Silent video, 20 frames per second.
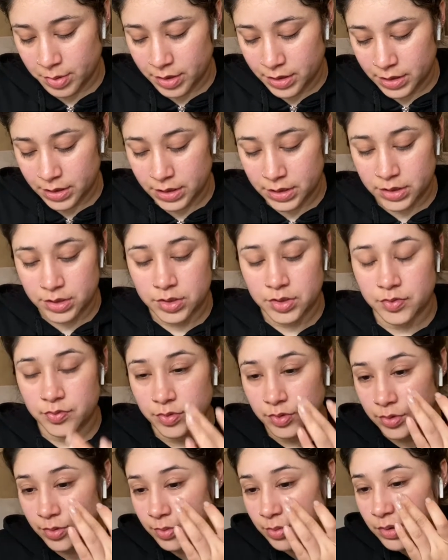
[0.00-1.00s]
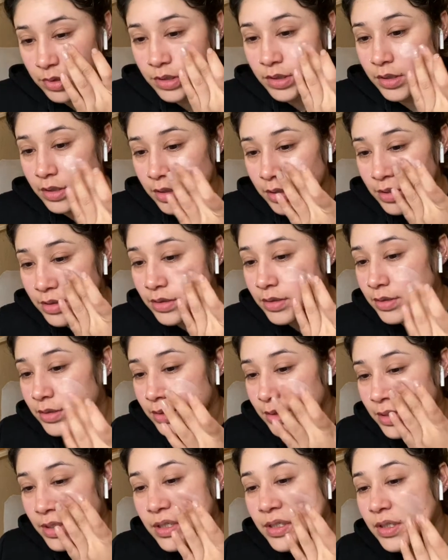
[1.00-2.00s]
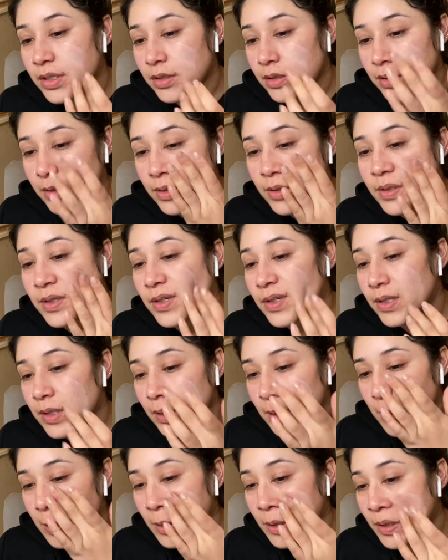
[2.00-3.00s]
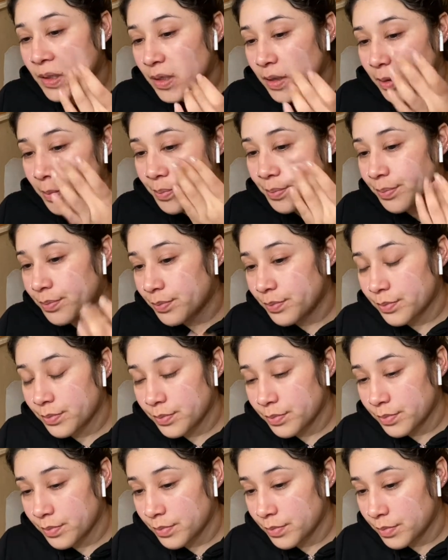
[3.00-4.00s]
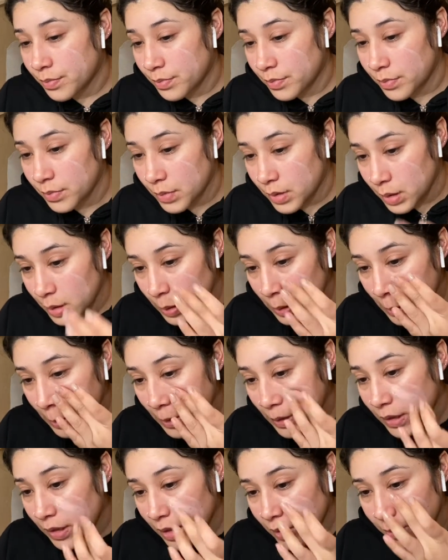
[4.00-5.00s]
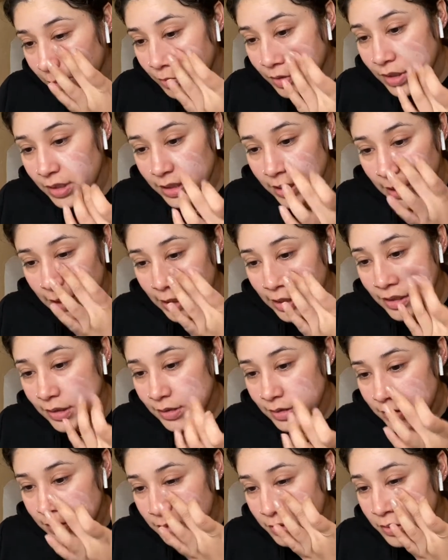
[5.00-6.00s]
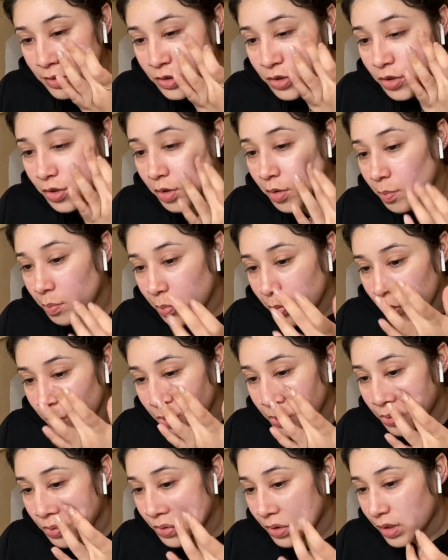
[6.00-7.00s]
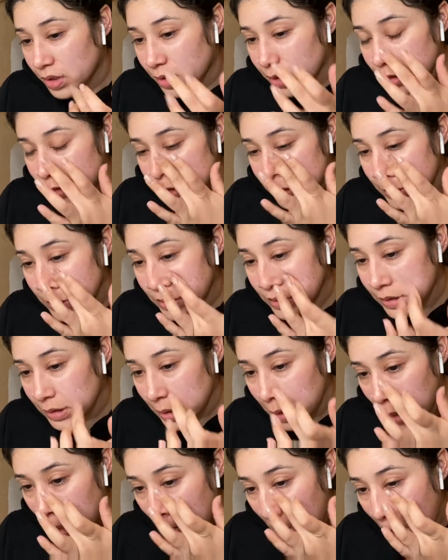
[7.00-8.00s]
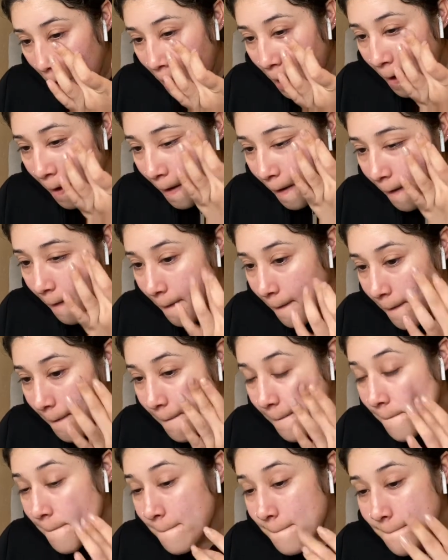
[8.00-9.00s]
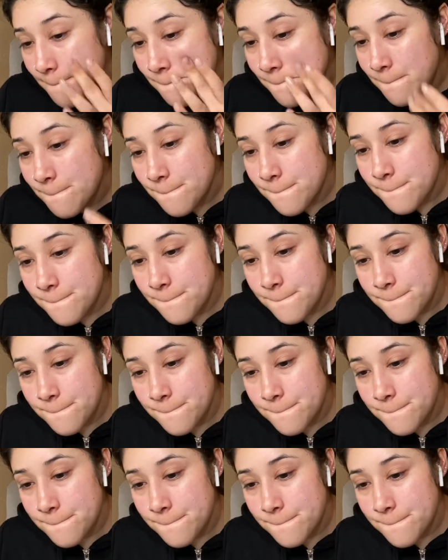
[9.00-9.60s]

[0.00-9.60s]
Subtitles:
just gonna do a voiceover from here on because I don't want to get copyrighted, and it would be a waste for me to even post it and I'm not able to,